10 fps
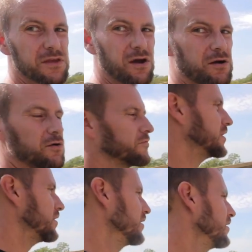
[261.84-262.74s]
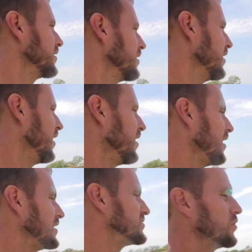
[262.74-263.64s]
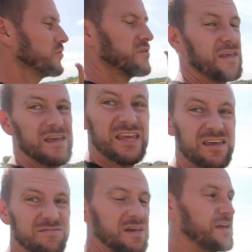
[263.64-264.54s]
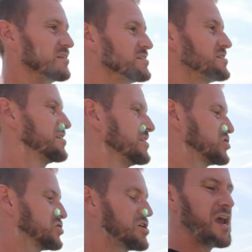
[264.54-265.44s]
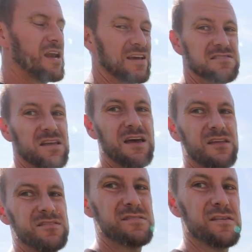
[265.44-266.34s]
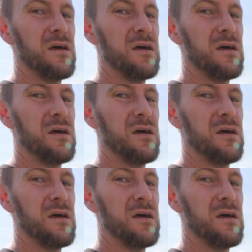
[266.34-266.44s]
the yard over here. And so in the evenings, the shade extends all the